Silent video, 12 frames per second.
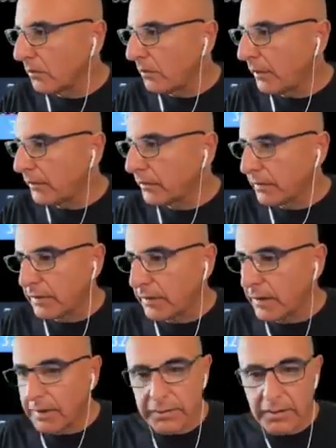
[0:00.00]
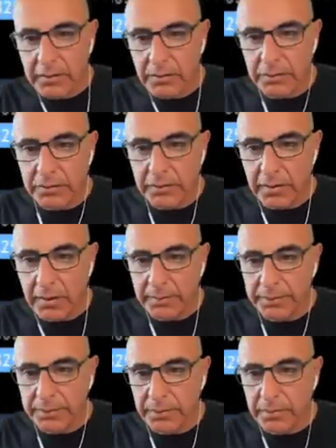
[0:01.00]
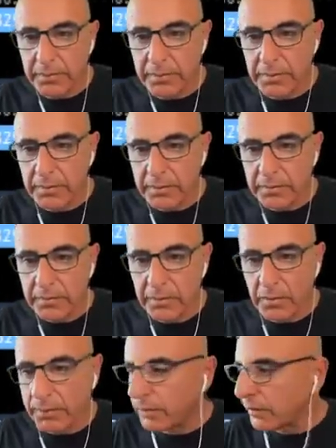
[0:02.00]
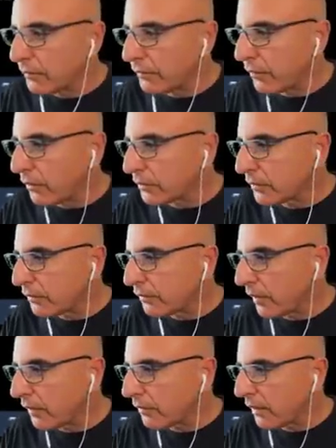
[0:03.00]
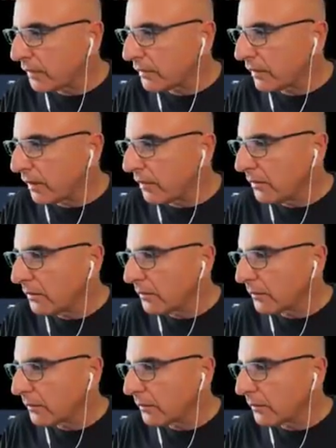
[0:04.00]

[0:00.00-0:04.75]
Based on the Nasdaq, which is up 0.45 right now,